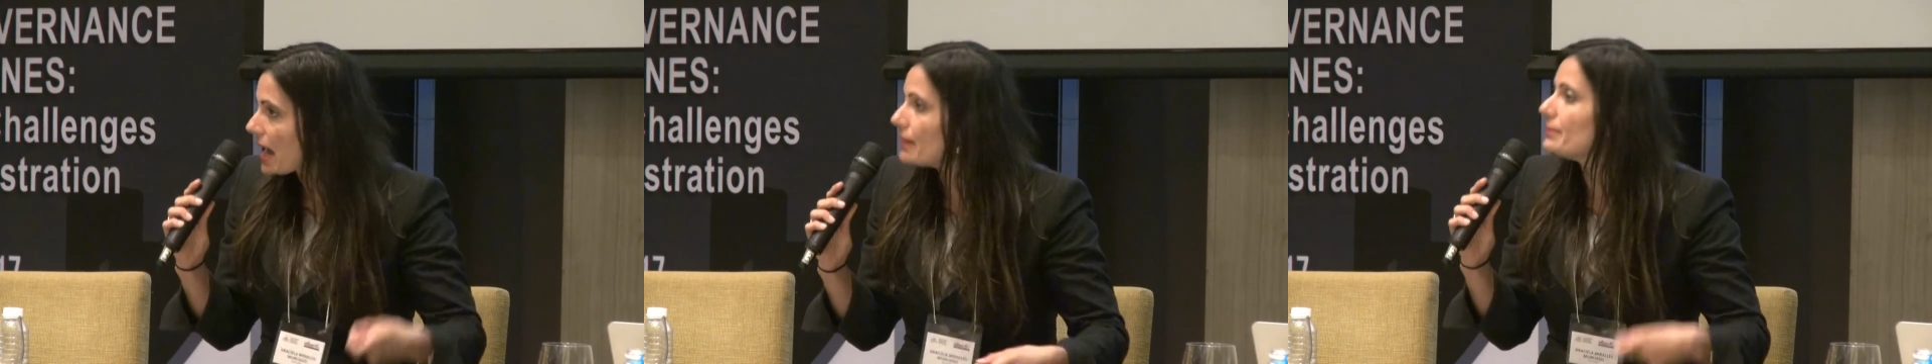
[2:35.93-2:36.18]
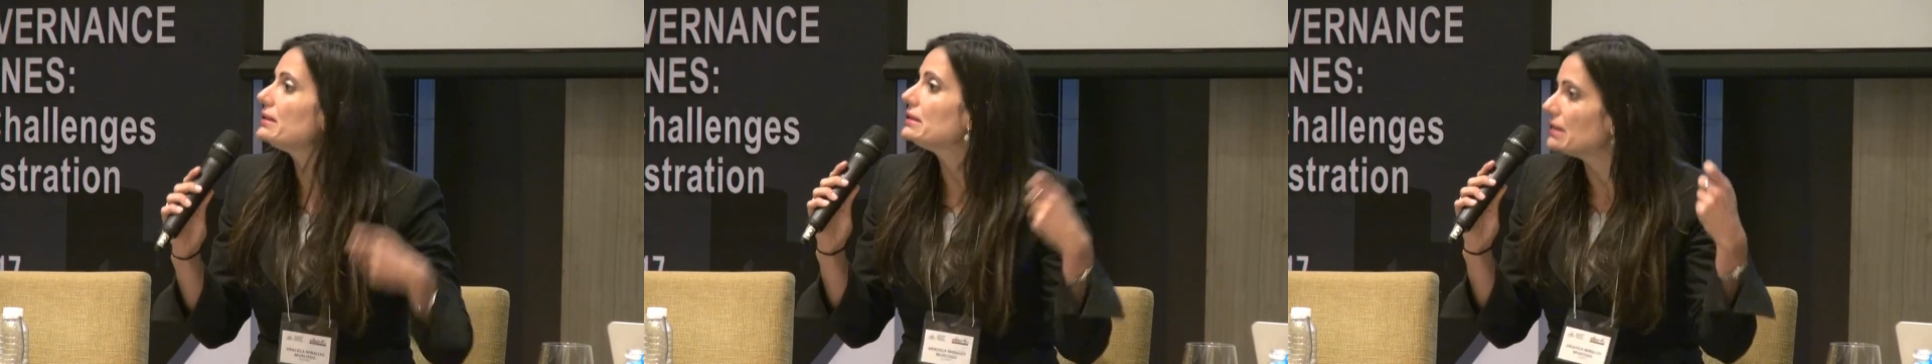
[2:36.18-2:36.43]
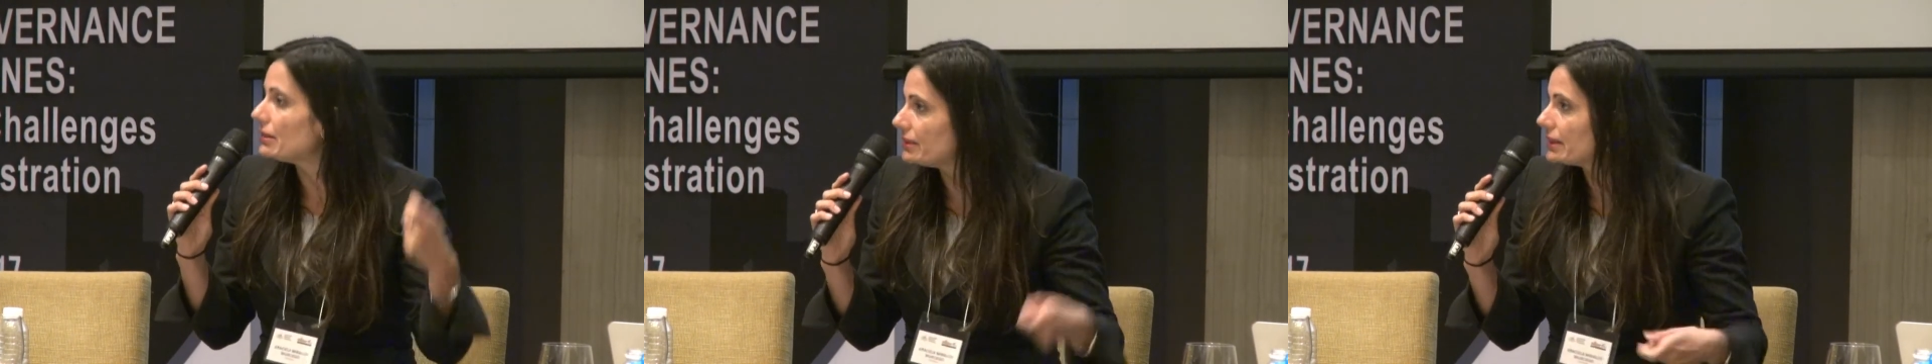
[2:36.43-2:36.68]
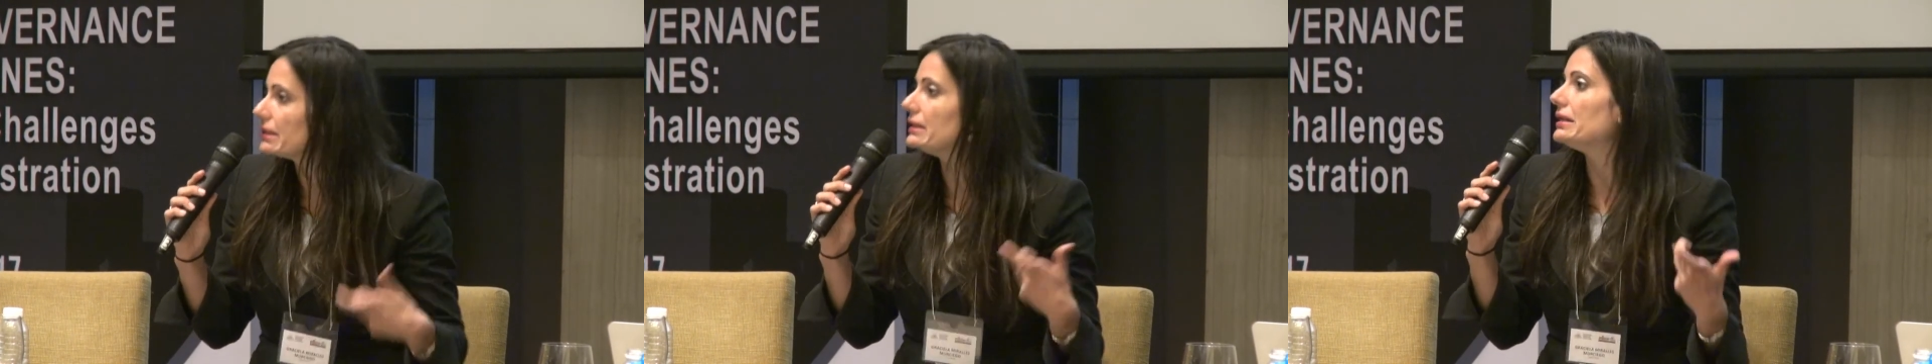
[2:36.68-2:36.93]
having
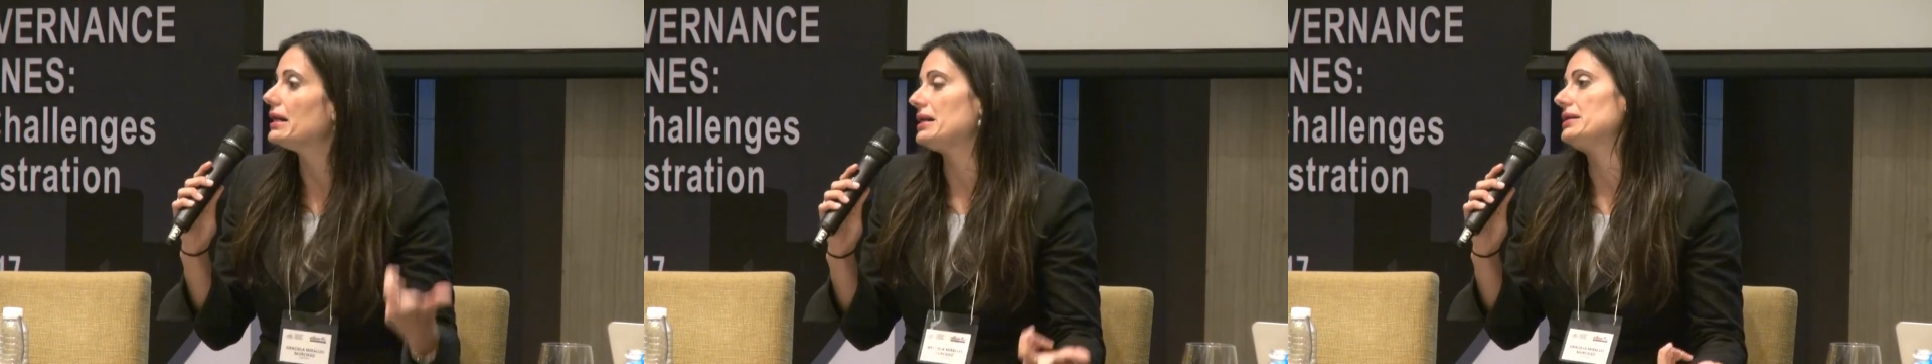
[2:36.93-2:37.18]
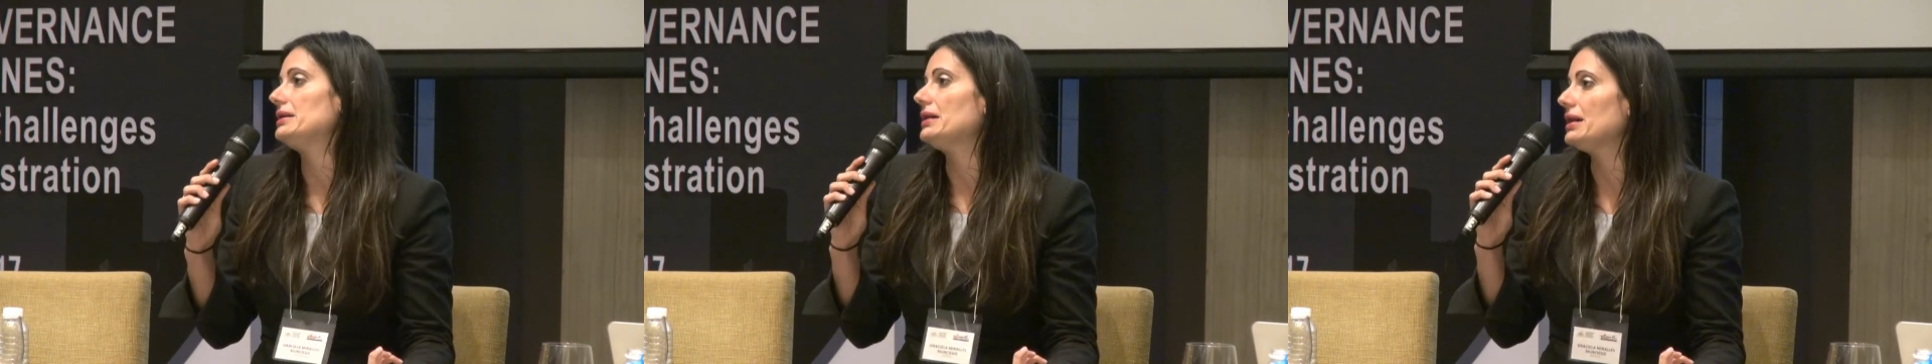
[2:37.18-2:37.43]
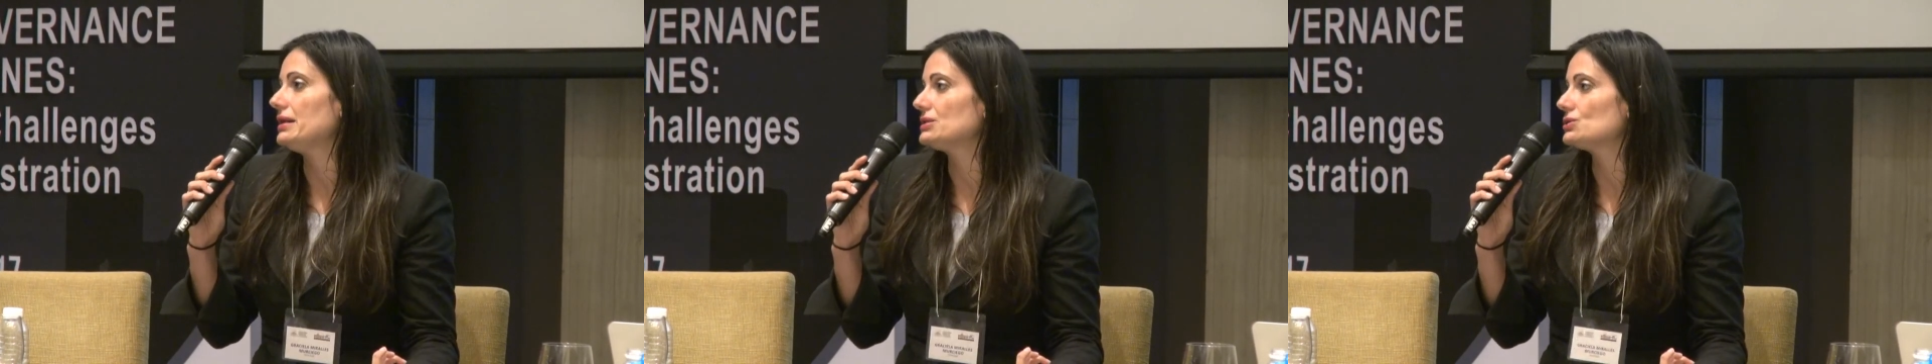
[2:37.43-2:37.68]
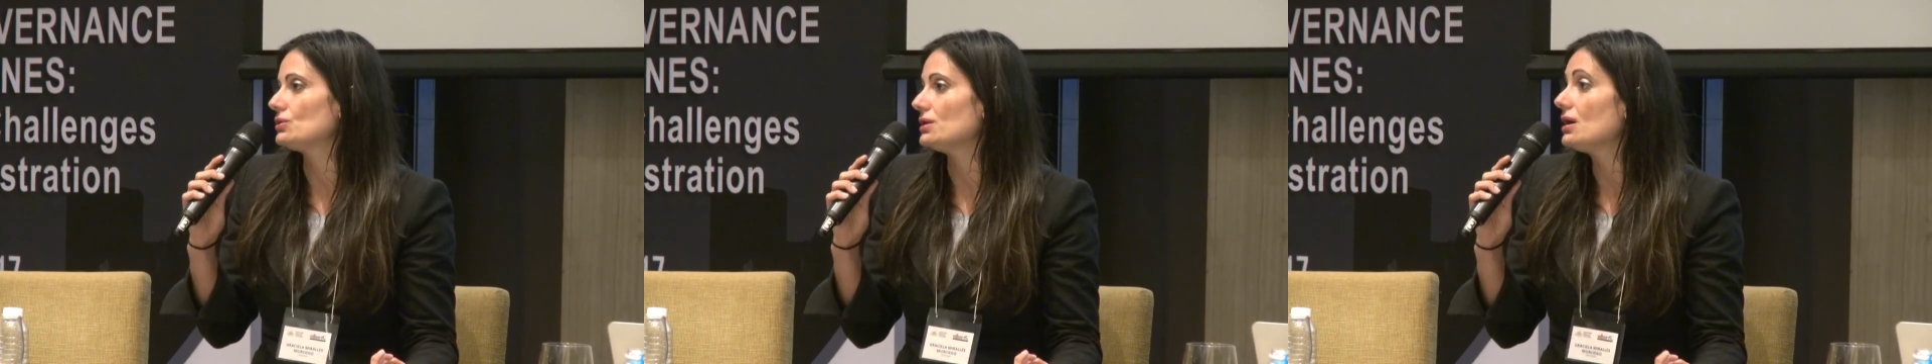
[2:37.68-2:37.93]
directly an, an
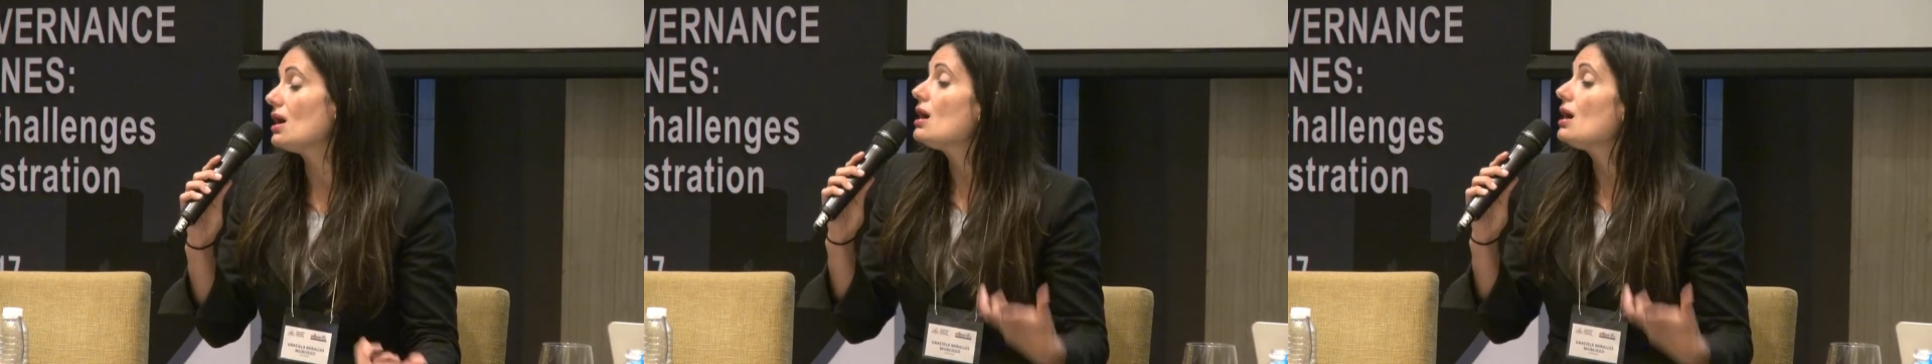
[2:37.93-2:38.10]
SOE.